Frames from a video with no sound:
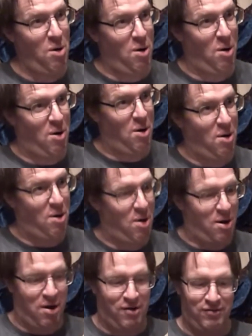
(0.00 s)

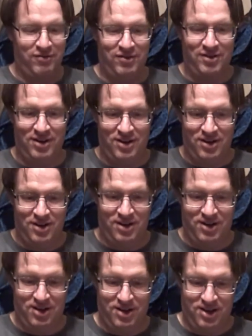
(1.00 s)

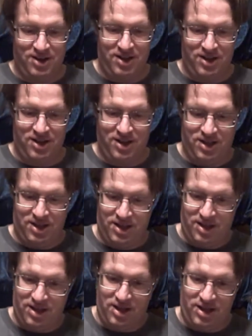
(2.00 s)

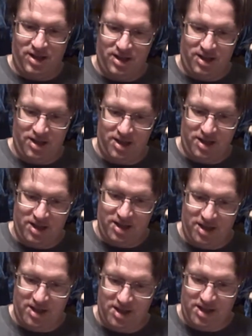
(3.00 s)

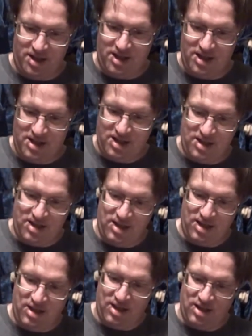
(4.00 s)

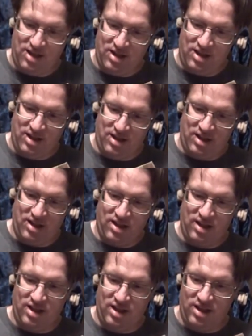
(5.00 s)

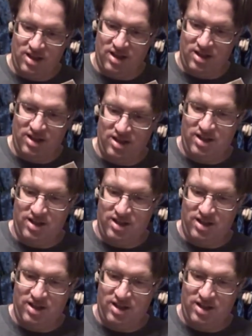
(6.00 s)
Nothing is said.